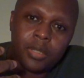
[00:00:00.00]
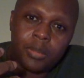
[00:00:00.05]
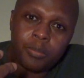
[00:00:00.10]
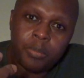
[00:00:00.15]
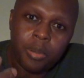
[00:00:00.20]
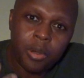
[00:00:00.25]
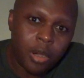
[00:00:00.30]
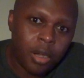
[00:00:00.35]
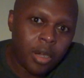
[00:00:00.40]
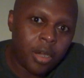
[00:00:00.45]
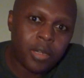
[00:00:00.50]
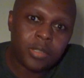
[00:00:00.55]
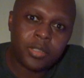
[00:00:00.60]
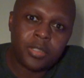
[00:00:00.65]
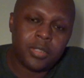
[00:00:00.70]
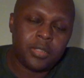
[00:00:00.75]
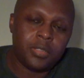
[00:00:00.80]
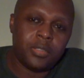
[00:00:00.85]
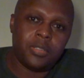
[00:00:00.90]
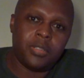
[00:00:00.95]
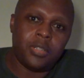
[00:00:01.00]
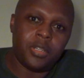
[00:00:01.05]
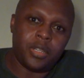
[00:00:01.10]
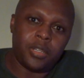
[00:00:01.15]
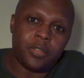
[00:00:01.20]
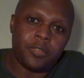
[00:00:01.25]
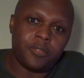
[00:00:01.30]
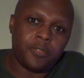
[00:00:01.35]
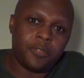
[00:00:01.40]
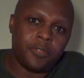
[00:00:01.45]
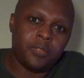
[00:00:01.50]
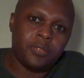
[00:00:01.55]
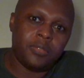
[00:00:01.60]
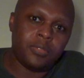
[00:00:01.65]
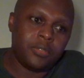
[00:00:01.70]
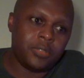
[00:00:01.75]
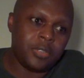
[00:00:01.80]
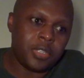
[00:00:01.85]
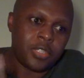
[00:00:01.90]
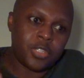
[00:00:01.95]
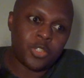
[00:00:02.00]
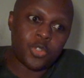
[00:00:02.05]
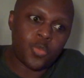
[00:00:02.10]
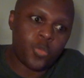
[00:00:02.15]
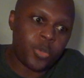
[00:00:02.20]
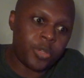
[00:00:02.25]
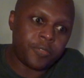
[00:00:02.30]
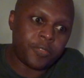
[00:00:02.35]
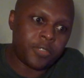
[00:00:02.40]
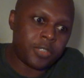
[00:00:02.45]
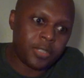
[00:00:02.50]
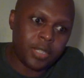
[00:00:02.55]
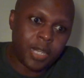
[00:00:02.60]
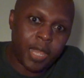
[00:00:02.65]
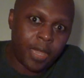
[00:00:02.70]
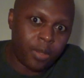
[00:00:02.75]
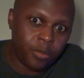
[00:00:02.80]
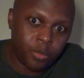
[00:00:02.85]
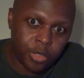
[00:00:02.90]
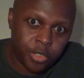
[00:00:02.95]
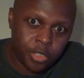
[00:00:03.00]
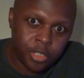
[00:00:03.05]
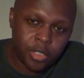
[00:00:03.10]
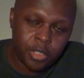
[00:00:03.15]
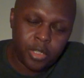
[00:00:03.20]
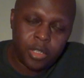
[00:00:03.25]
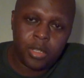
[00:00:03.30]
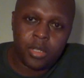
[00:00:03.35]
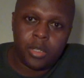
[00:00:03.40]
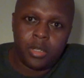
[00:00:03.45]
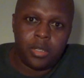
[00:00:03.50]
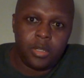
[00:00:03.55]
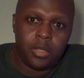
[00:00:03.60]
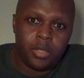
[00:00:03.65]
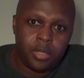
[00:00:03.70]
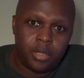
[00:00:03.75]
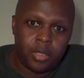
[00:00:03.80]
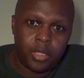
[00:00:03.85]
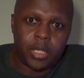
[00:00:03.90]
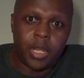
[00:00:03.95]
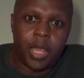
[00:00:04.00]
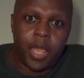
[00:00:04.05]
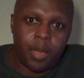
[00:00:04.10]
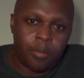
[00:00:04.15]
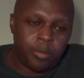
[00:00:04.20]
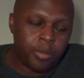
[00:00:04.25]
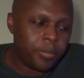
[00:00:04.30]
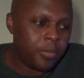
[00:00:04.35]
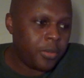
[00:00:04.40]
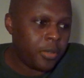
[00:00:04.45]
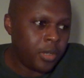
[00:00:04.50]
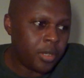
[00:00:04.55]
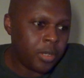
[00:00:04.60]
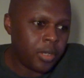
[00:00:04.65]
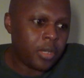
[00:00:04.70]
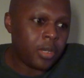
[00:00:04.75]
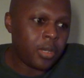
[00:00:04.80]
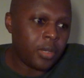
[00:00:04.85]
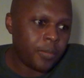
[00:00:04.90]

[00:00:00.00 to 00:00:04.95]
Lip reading: part of the Swift language and app in